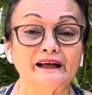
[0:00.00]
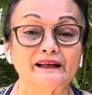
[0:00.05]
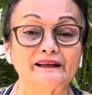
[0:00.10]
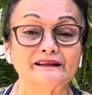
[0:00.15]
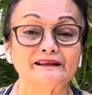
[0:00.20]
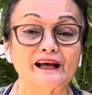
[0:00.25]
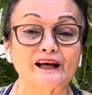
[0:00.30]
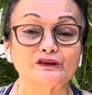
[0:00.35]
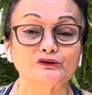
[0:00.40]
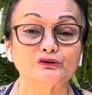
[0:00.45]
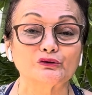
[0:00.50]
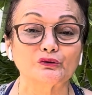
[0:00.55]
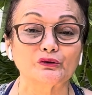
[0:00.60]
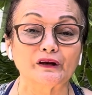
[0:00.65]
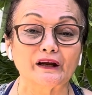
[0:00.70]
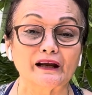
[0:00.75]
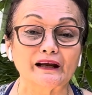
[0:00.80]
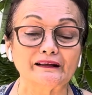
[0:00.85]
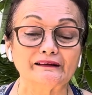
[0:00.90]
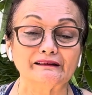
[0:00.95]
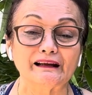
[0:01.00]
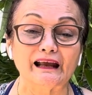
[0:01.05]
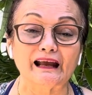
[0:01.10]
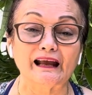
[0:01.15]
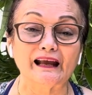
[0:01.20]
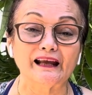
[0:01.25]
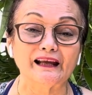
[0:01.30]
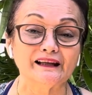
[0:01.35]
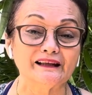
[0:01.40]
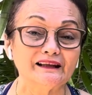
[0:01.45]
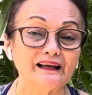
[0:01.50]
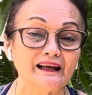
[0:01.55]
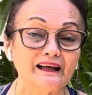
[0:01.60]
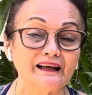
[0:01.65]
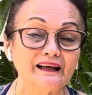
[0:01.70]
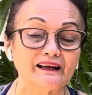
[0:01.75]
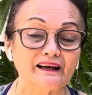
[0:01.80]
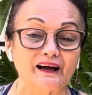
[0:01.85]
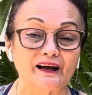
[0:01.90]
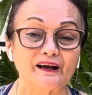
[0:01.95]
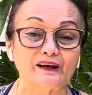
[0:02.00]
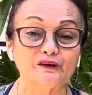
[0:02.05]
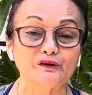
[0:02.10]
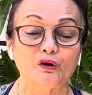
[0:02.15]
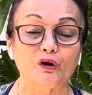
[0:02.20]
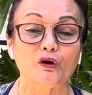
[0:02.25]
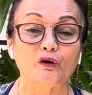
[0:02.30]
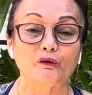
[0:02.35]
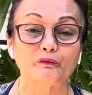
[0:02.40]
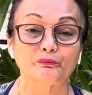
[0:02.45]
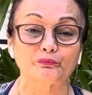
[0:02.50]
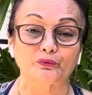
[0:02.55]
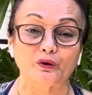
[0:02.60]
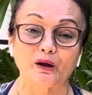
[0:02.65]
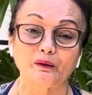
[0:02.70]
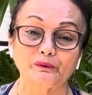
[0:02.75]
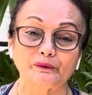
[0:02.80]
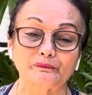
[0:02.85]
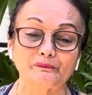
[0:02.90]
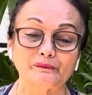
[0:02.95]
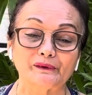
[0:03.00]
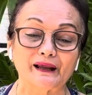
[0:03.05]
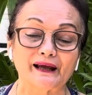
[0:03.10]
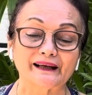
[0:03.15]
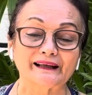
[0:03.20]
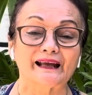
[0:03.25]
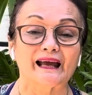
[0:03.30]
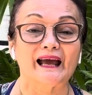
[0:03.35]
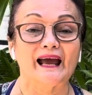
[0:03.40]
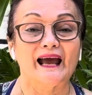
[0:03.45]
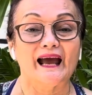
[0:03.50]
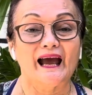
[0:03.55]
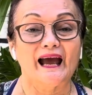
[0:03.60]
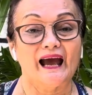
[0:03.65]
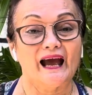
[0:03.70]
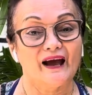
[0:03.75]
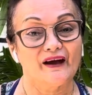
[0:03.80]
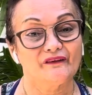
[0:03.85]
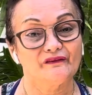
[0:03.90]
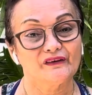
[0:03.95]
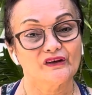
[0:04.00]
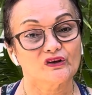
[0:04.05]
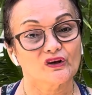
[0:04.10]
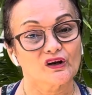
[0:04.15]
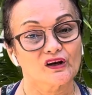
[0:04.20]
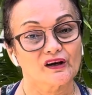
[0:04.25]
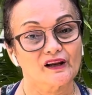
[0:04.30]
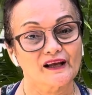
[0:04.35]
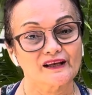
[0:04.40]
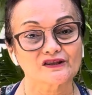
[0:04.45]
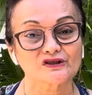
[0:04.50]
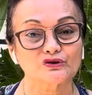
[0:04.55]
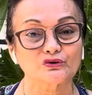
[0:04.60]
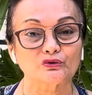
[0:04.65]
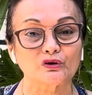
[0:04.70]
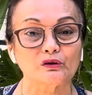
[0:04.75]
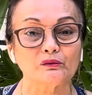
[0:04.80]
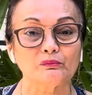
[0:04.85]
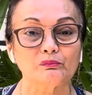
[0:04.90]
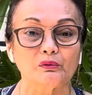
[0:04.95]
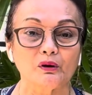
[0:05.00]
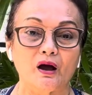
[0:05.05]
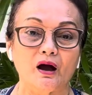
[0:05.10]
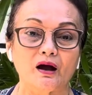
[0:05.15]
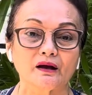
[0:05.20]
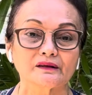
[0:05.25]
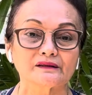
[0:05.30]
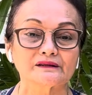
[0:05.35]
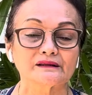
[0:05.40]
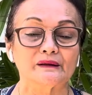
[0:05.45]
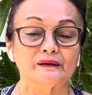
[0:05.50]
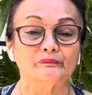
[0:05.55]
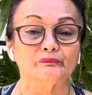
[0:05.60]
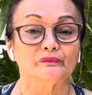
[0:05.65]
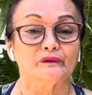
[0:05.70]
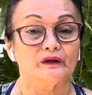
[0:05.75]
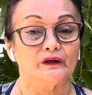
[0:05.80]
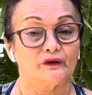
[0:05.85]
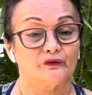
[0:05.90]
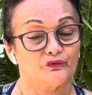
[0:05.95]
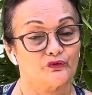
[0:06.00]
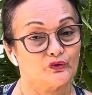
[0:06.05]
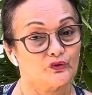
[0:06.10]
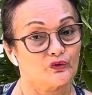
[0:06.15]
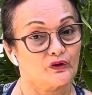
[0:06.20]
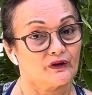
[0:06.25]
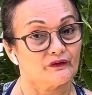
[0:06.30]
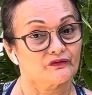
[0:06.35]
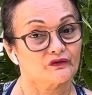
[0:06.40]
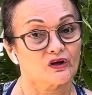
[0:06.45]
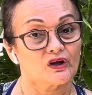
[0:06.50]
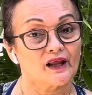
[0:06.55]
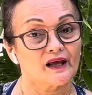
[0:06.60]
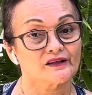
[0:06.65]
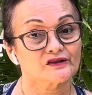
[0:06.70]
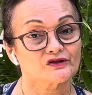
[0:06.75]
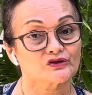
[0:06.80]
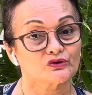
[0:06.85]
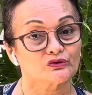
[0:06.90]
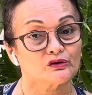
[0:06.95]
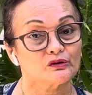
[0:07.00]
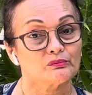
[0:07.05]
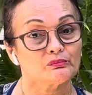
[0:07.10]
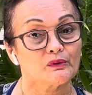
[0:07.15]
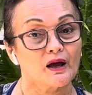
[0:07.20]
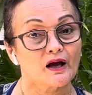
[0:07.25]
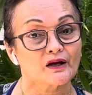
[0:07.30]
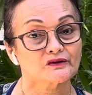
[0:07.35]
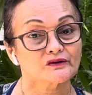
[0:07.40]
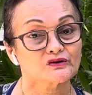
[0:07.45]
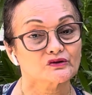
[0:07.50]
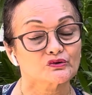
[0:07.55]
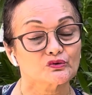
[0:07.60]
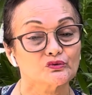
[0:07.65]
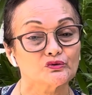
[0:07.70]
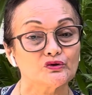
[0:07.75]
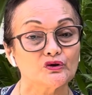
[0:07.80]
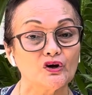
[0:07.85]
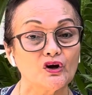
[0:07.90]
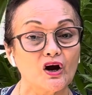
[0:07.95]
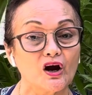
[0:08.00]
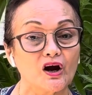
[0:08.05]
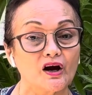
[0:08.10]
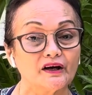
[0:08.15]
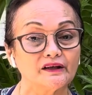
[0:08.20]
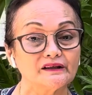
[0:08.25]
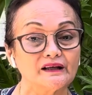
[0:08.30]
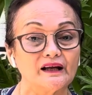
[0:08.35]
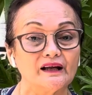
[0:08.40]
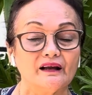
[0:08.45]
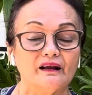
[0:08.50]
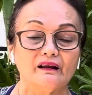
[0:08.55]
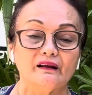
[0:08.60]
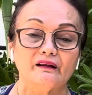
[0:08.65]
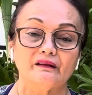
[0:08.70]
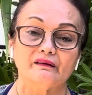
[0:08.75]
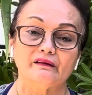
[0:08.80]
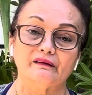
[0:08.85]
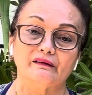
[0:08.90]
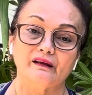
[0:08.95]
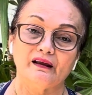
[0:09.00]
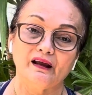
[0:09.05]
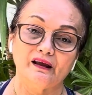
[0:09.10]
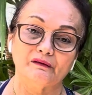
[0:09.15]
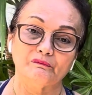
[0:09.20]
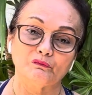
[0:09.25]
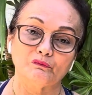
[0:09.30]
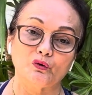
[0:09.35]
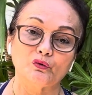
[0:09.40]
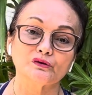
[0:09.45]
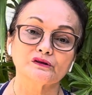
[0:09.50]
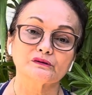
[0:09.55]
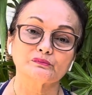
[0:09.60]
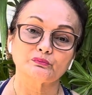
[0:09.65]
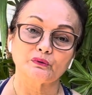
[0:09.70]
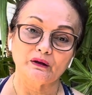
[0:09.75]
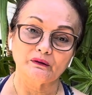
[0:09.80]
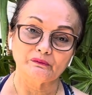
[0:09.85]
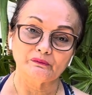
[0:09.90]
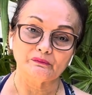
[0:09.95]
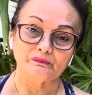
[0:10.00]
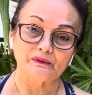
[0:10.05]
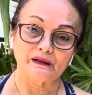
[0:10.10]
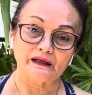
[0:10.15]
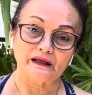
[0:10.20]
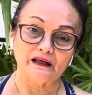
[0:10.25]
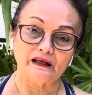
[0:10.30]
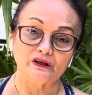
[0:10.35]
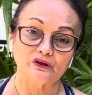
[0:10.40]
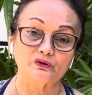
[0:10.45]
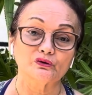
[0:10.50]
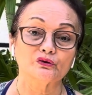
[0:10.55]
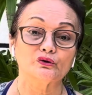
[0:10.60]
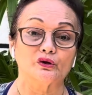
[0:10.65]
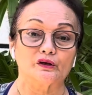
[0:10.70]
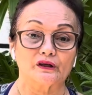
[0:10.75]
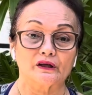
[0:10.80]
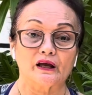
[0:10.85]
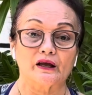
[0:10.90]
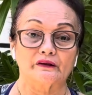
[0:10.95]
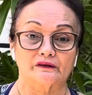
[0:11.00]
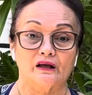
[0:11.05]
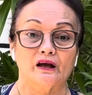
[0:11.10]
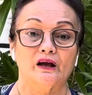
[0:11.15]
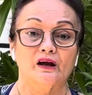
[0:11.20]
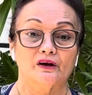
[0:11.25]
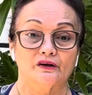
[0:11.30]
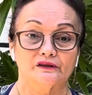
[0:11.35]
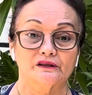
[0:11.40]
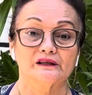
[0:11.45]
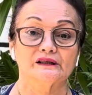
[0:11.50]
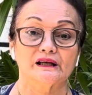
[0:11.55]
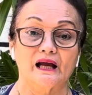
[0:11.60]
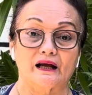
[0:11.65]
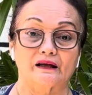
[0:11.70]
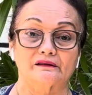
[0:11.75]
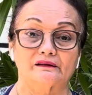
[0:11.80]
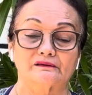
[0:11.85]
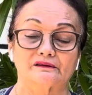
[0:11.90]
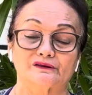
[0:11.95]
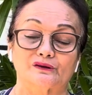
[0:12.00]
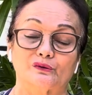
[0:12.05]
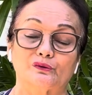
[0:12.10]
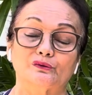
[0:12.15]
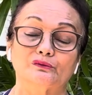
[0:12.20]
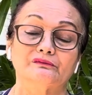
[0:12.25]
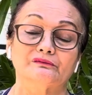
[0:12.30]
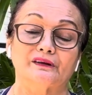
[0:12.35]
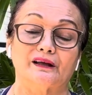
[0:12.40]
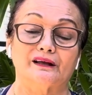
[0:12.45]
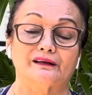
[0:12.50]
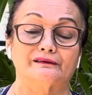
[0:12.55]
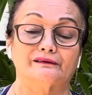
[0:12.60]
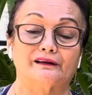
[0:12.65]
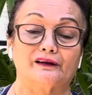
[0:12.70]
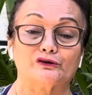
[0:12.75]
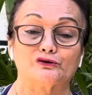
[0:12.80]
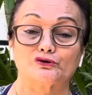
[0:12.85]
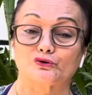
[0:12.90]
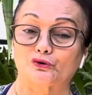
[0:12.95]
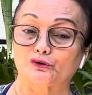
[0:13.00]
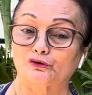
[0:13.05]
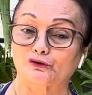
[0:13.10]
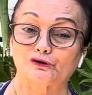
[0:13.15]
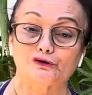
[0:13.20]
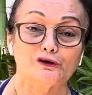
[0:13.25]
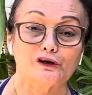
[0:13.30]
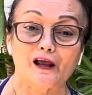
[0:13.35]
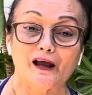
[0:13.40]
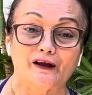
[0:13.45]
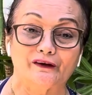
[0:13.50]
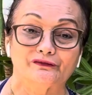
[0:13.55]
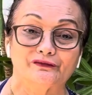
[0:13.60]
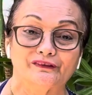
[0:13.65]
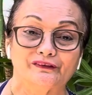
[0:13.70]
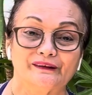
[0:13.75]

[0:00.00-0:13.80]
and not create any kind of problem like having cholesterol blocks. If you have cholesterol blocks through your heart, then most probably you're going to get the heart attack. So that can shorten your life.